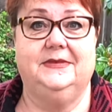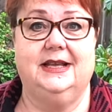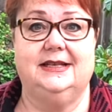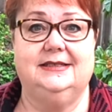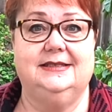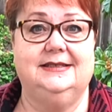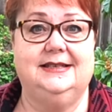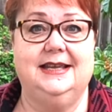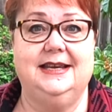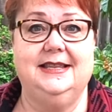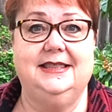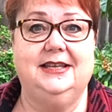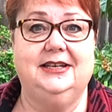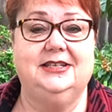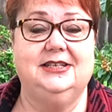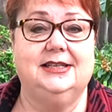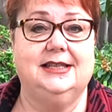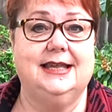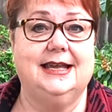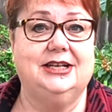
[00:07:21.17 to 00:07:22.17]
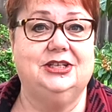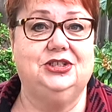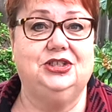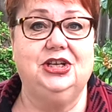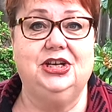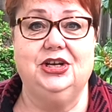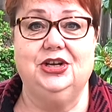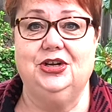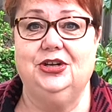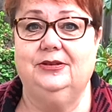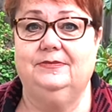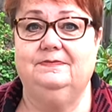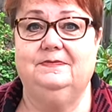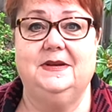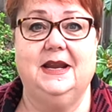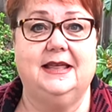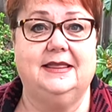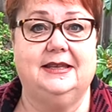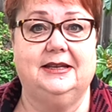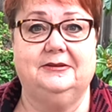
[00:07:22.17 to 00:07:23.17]
Doesn't say anything to the cashier,
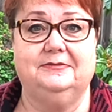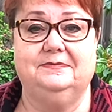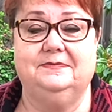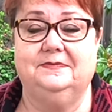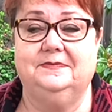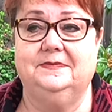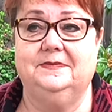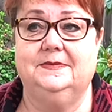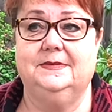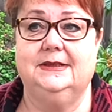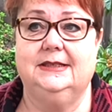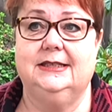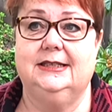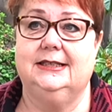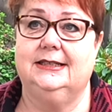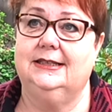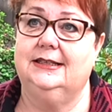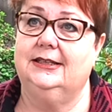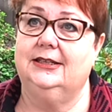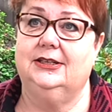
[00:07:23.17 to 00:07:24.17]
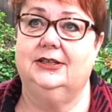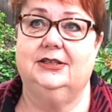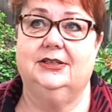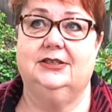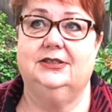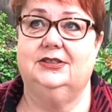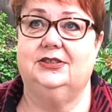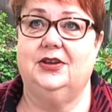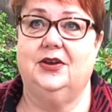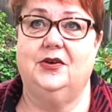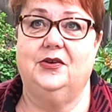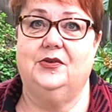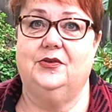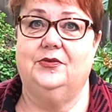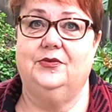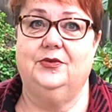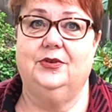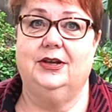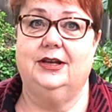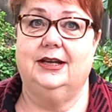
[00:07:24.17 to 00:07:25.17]
nothing.
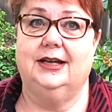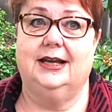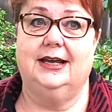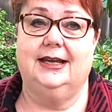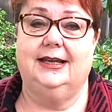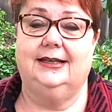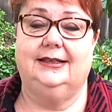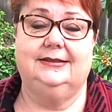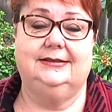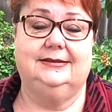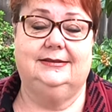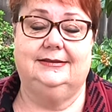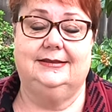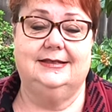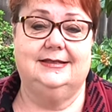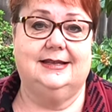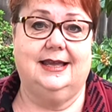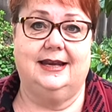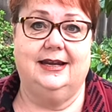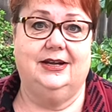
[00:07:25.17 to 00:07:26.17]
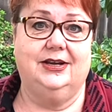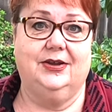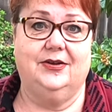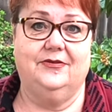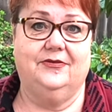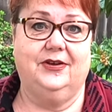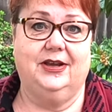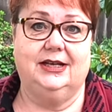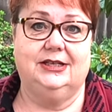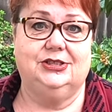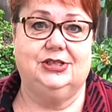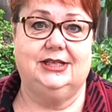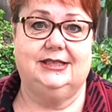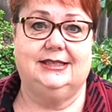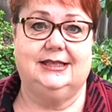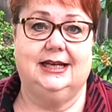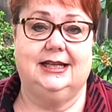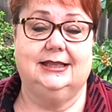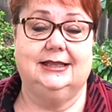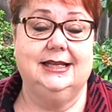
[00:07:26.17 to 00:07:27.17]
So I decided to go find
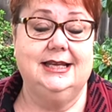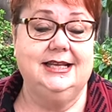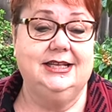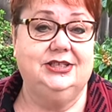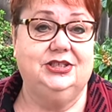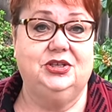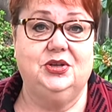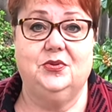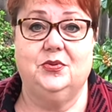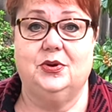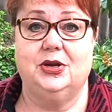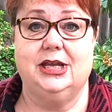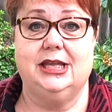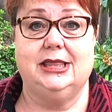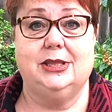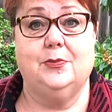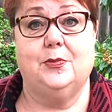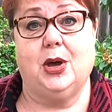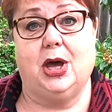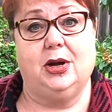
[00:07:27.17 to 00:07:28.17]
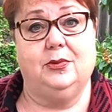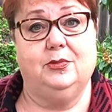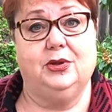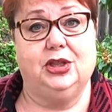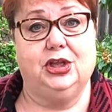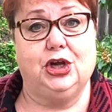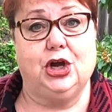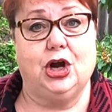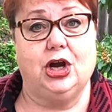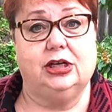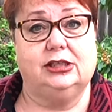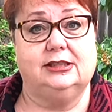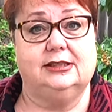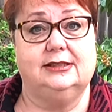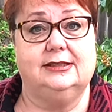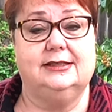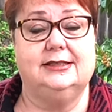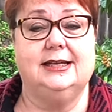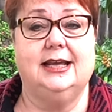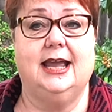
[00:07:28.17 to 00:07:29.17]
Jason and Liz, who were in the bottom of the
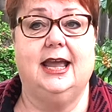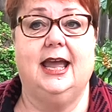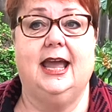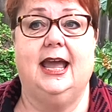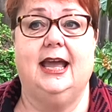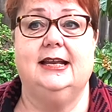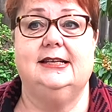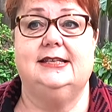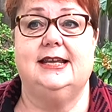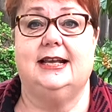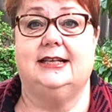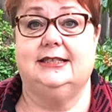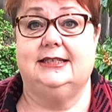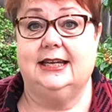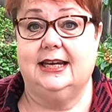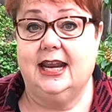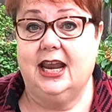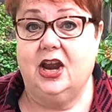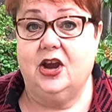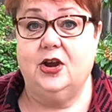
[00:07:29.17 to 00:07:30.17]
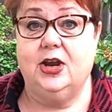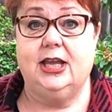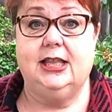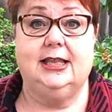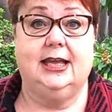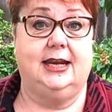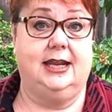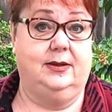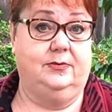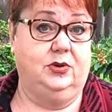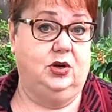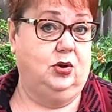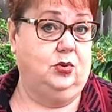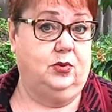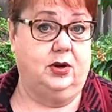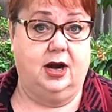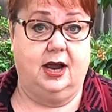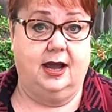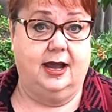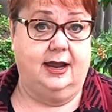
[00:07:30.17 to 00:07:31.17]
gardens, texted Harry, let him know
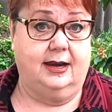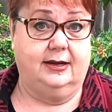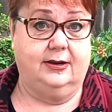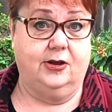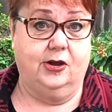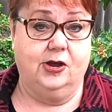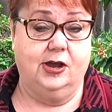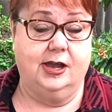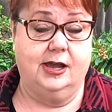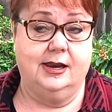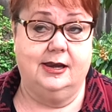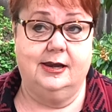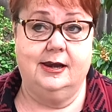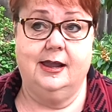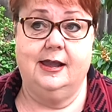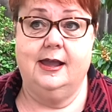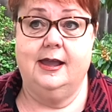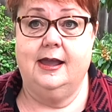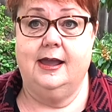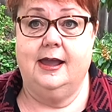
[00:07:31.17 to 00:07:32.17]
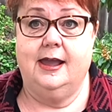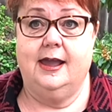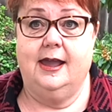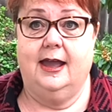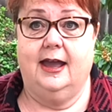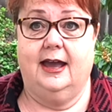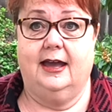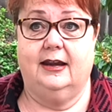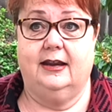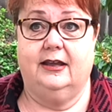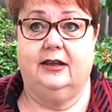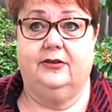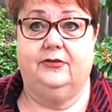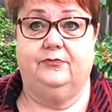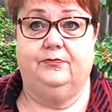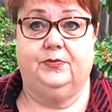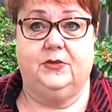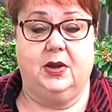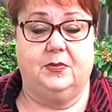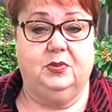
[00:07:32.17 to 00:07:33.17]
where I had gone, and a
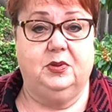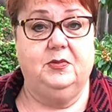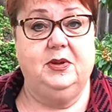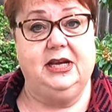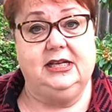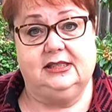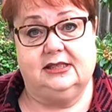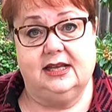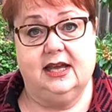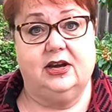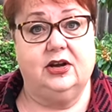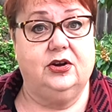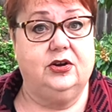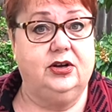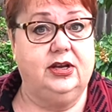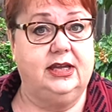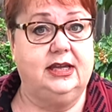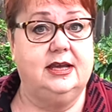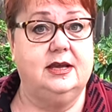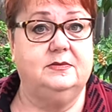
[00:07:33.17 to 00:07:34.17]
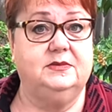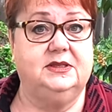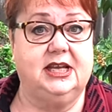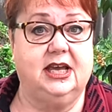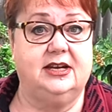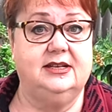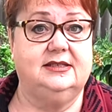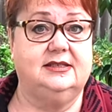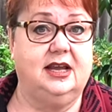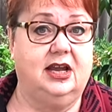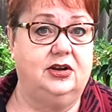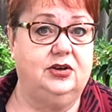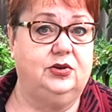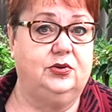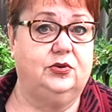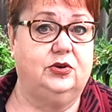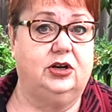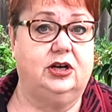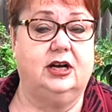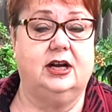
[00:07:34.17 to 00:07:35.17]
couple of minutes later, he comes out a side
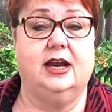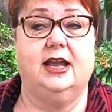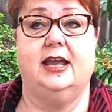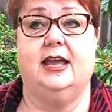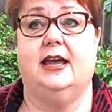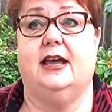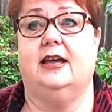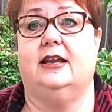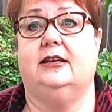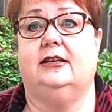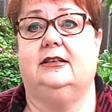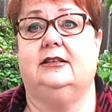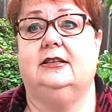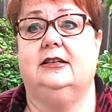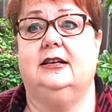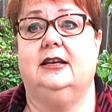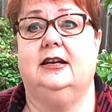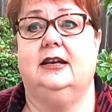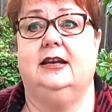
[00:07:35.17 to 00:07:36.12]
door and